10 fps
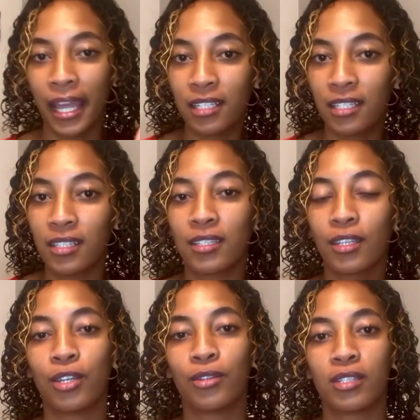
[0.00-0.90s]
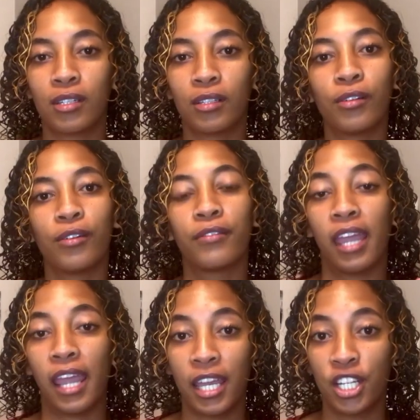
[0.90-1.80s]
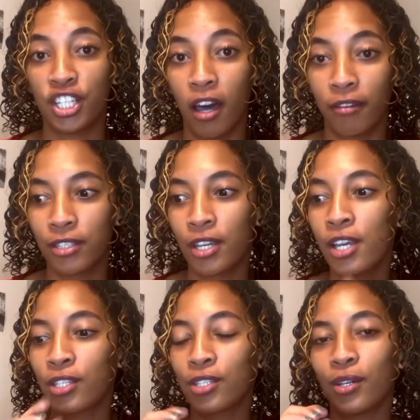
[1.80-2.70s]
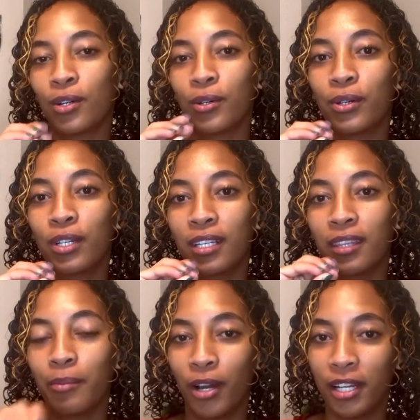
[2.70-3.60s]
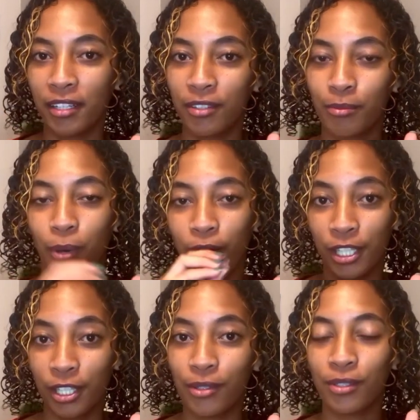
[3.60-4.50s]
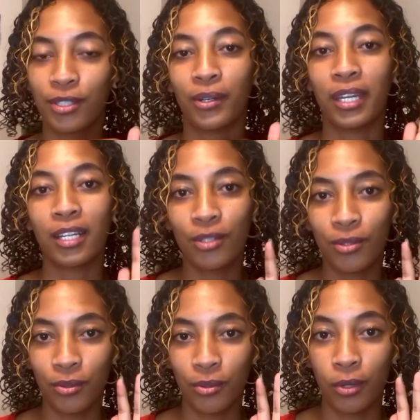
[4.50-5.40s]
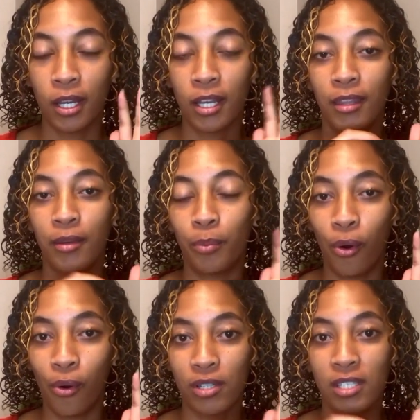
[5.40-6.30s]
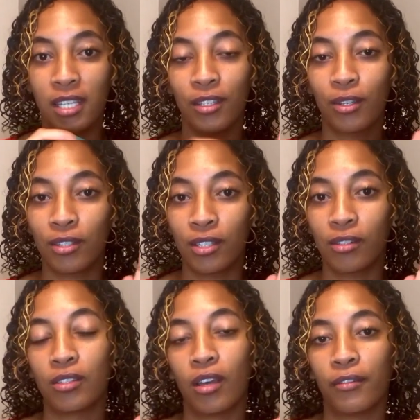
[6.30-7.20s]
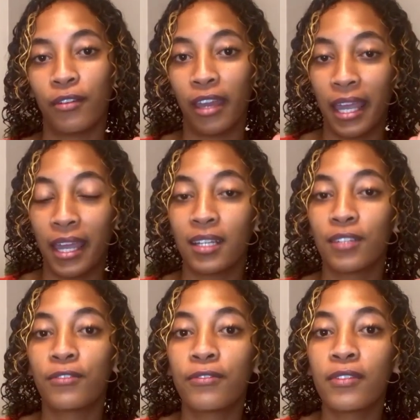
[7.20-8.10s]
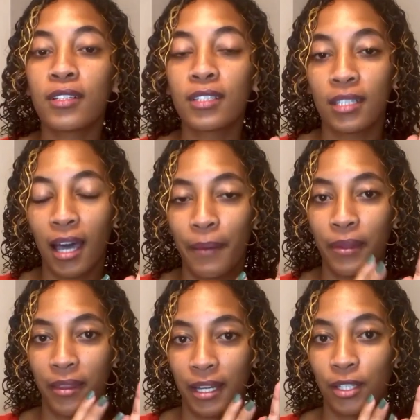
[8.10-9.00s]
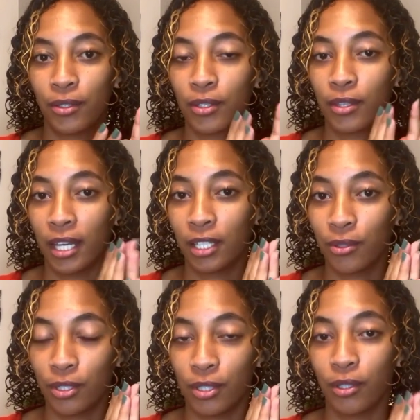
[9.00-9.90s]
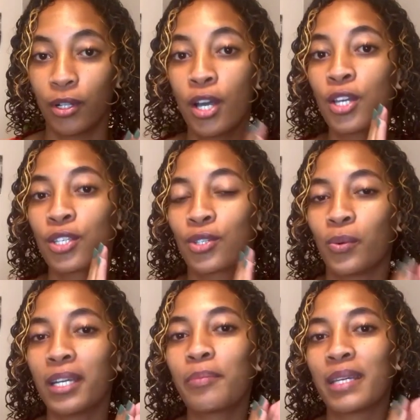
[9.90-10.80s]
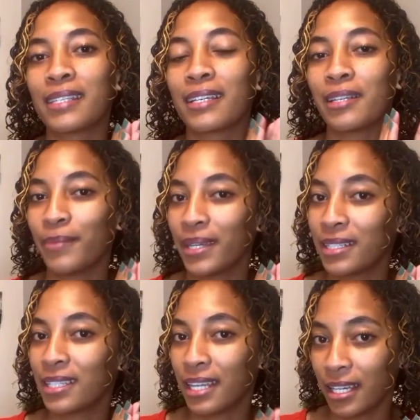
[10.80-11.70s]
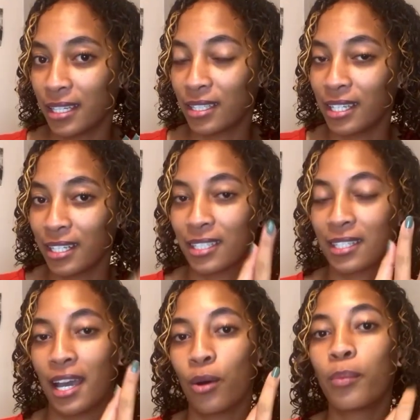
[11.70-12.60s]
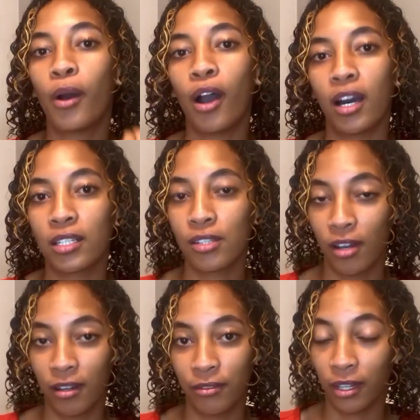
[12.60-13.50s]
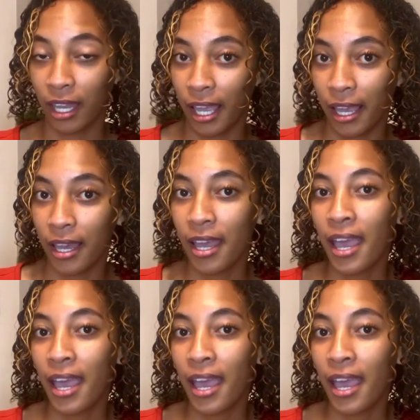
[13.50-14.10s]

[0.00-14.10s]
enters the cuticle of the hair shaft. So the molecules go into the pores and the cuticles of your hair, and it fills up that cuticle. So what it basically means is it is now part of your hair,